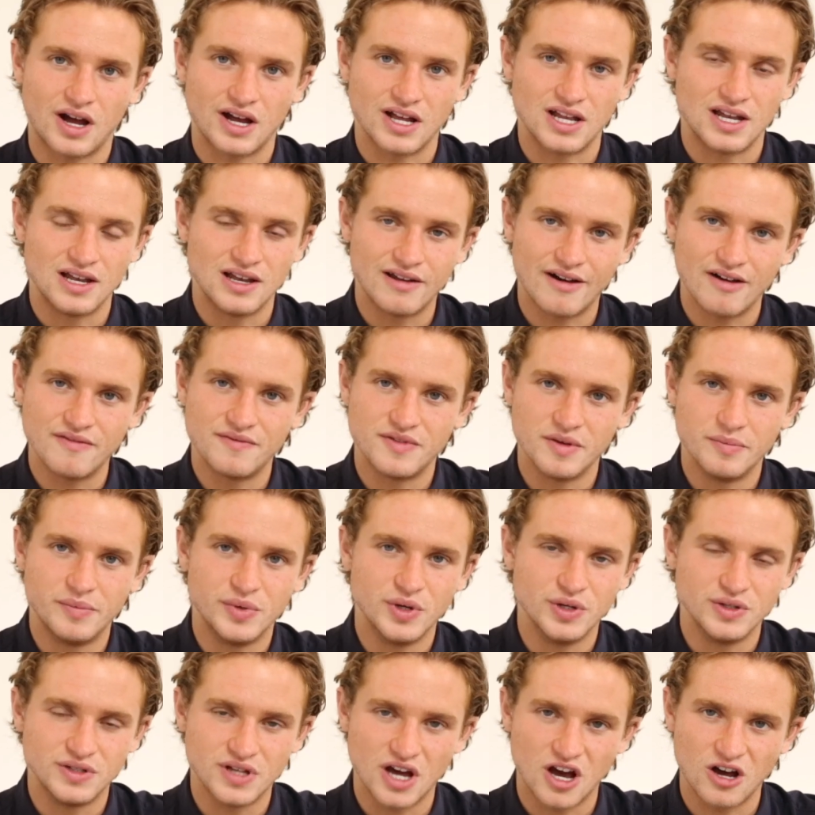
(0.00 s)
I love the
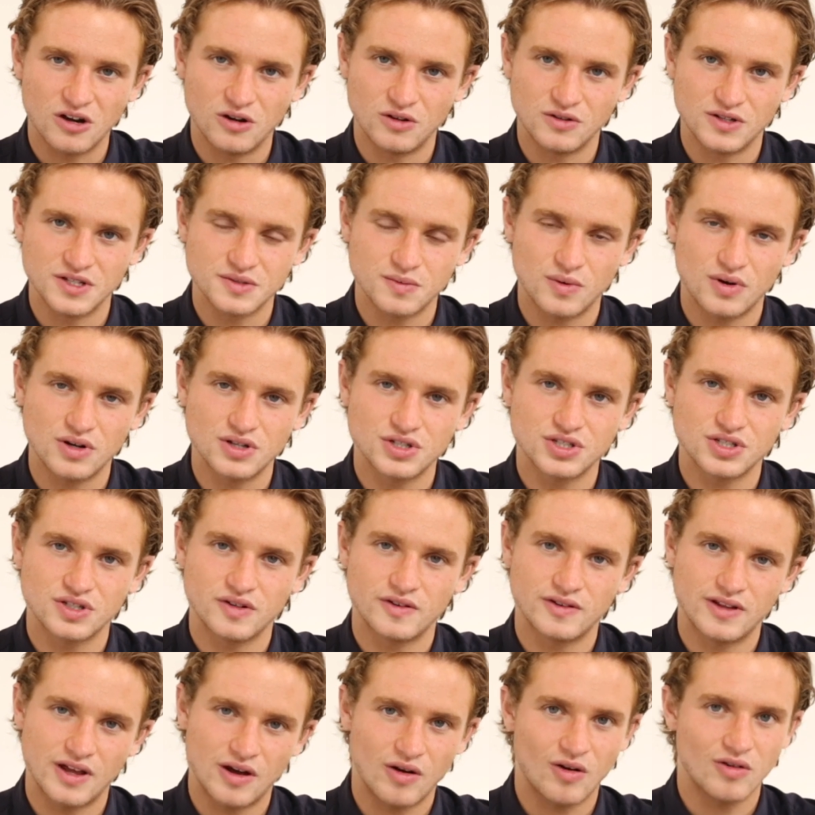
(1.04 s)
blue dial on this watch.
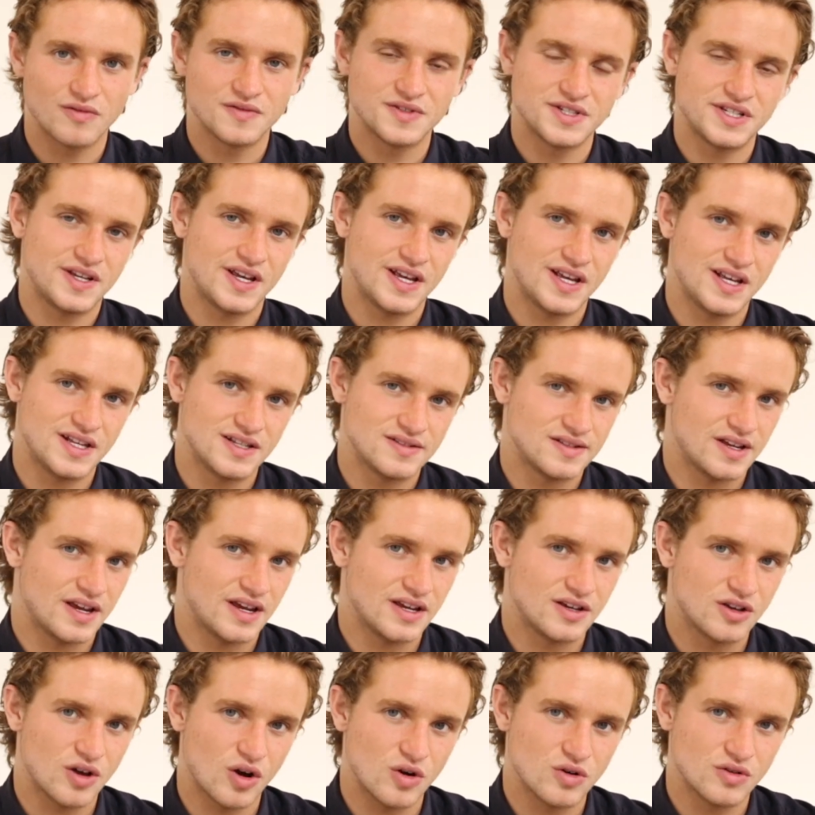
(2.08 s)
There obviously is
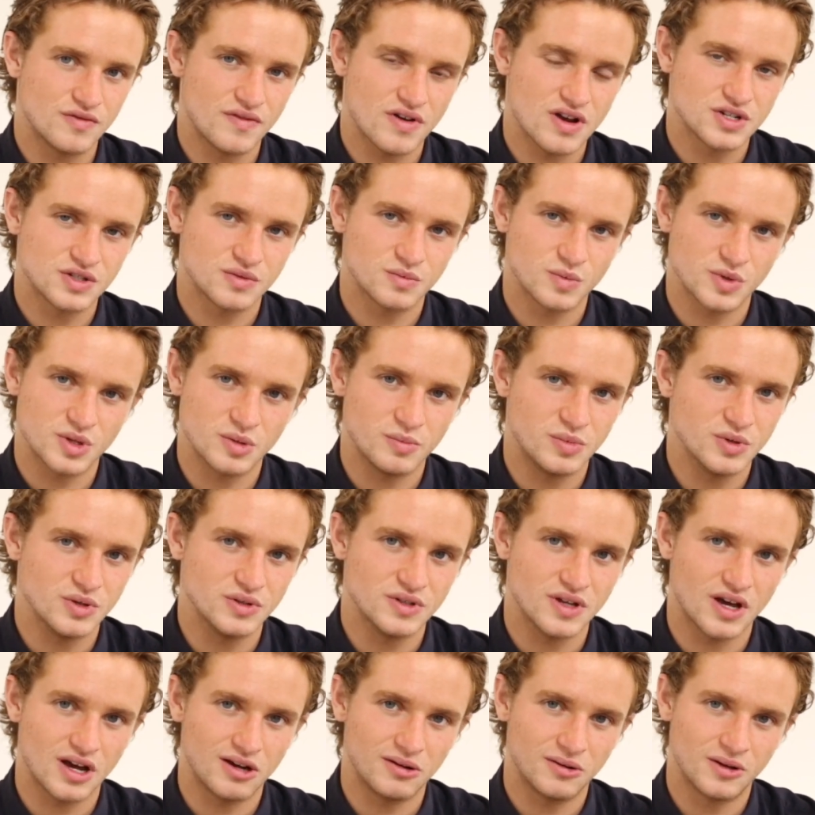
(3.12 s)
a gold version with the blue
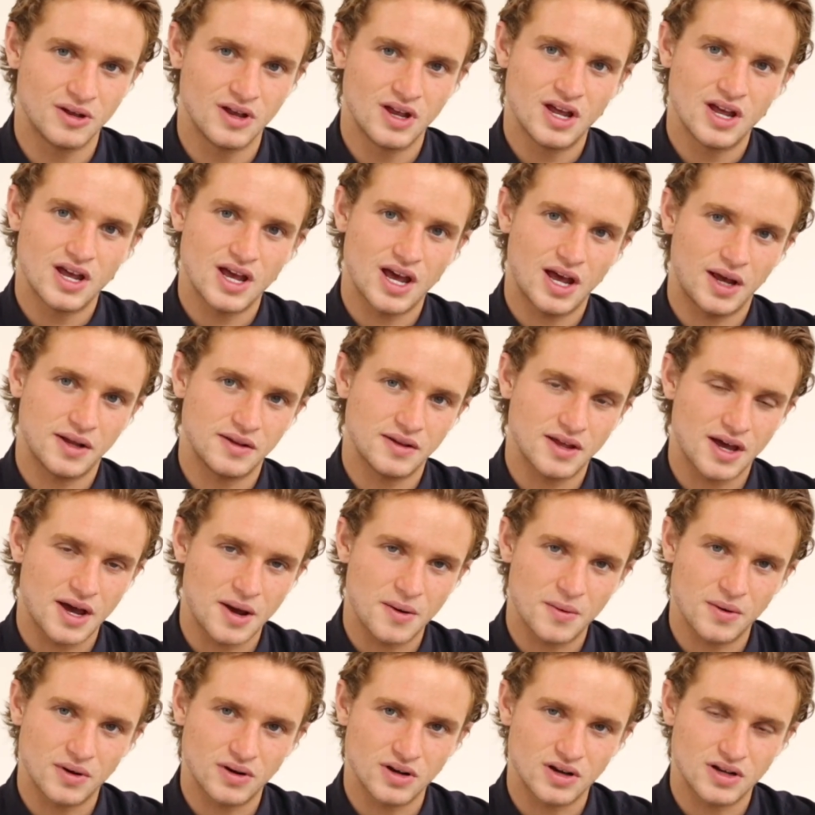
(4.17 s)
dial and the
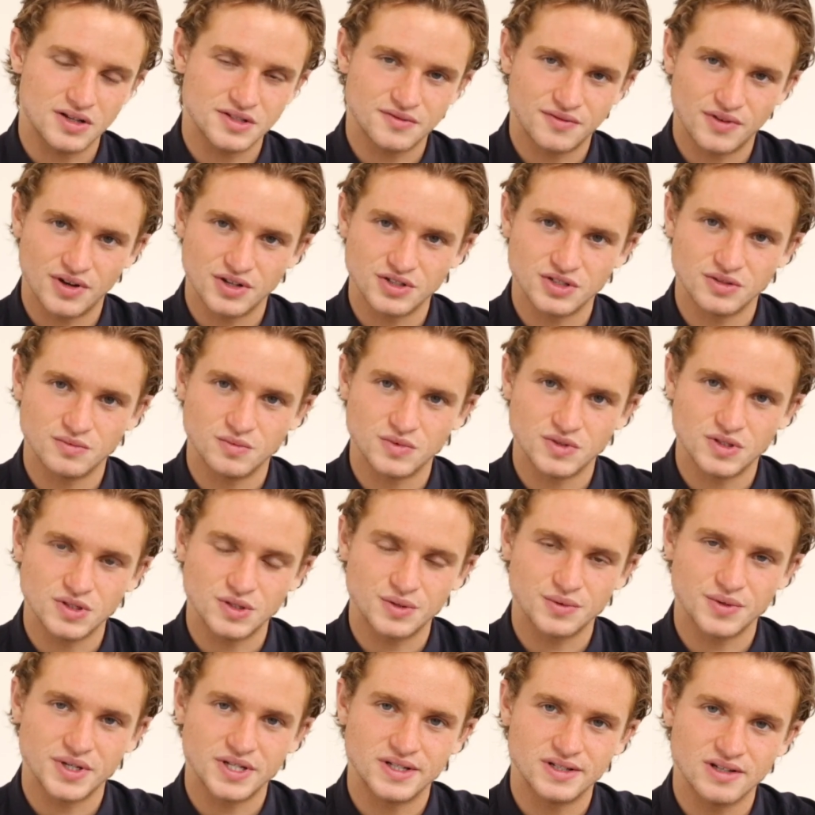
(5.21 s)
hourglass version with the
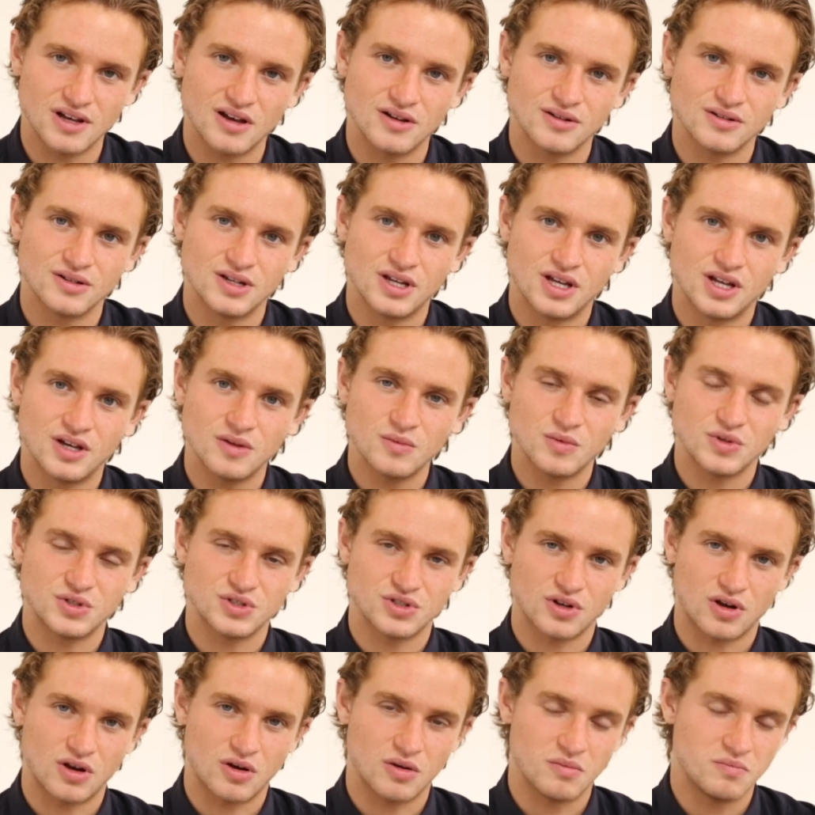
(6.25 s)
green dial,
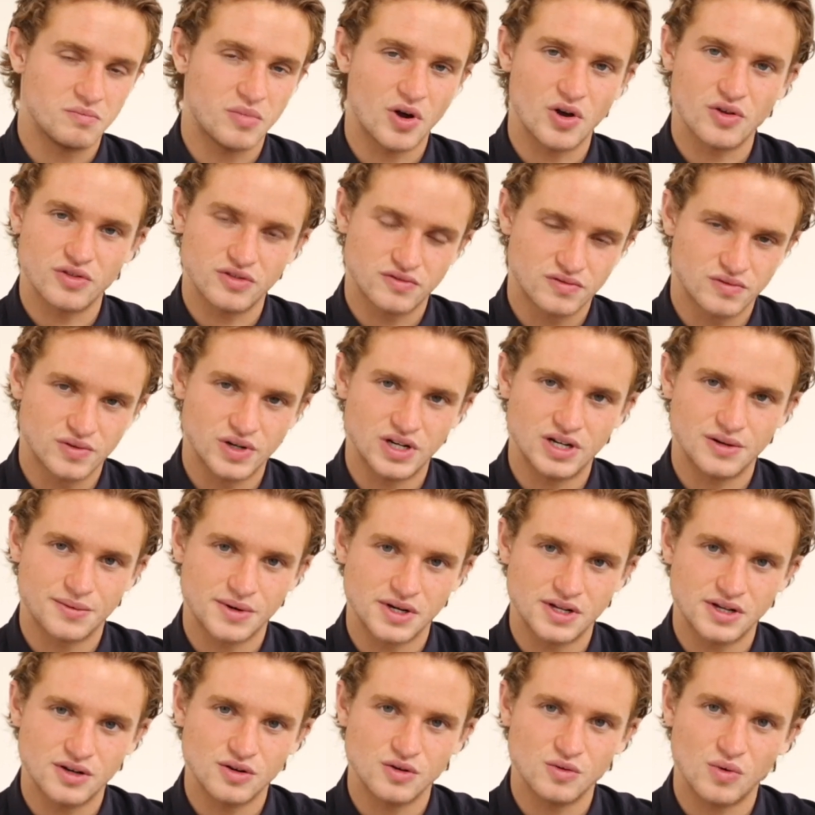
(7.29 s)
which are both really,
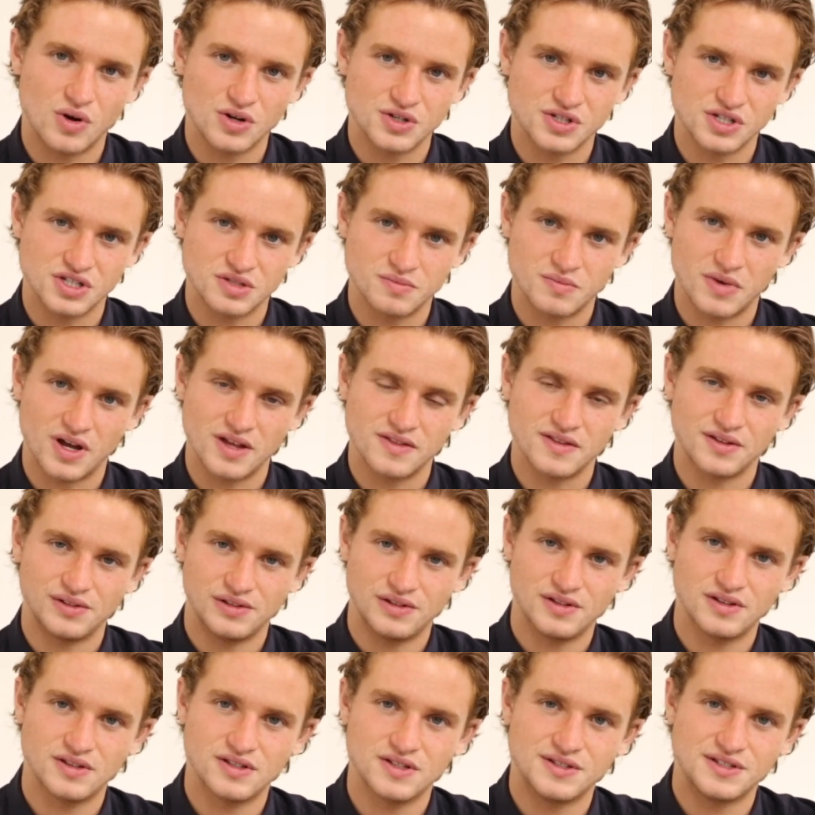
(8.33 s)
really cool watches, but I
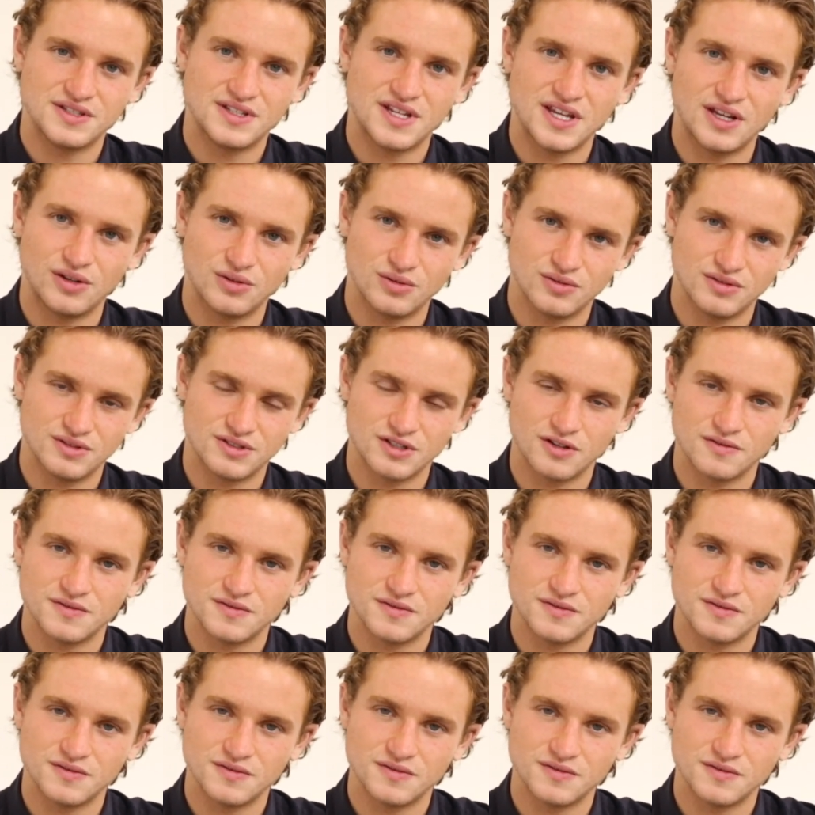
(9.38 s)
think the steel is